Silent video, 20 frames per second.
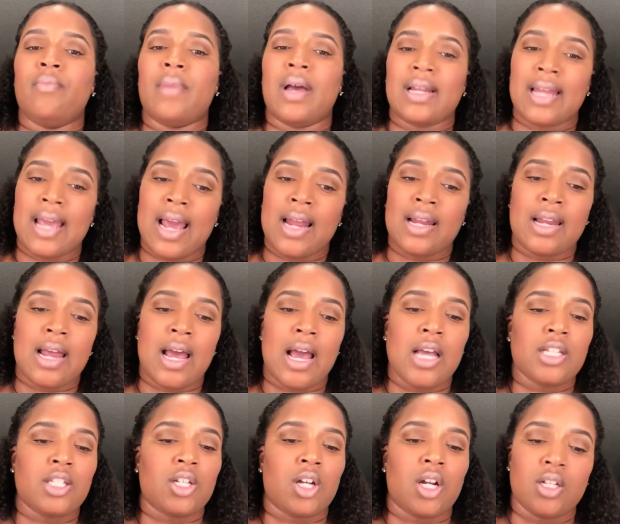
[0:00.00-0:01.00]
My dad and
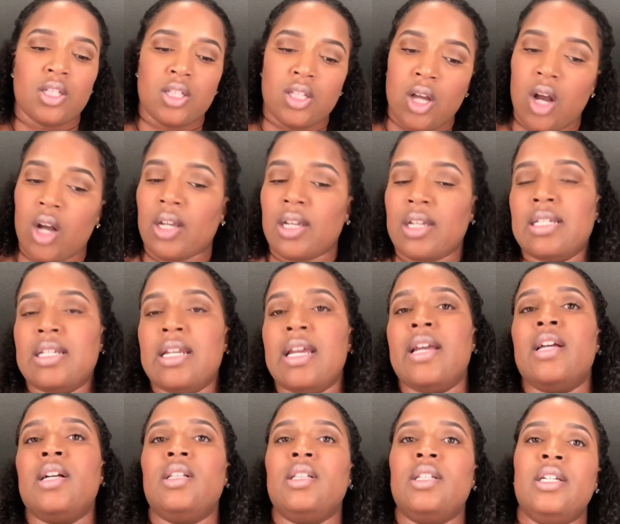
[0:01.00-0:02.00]
I started talking
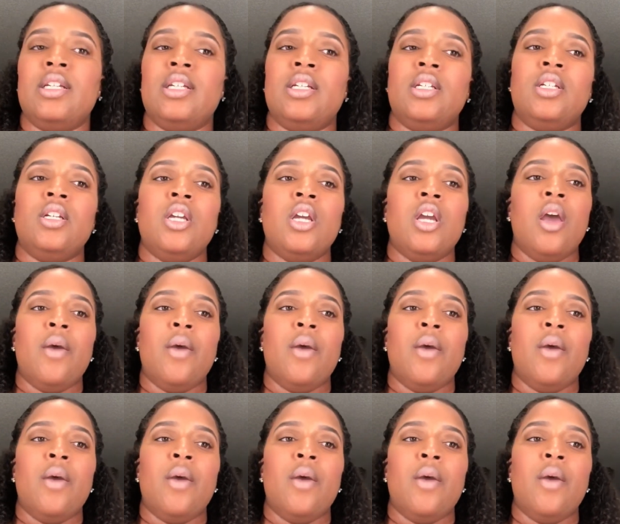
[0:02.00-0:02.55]
daily,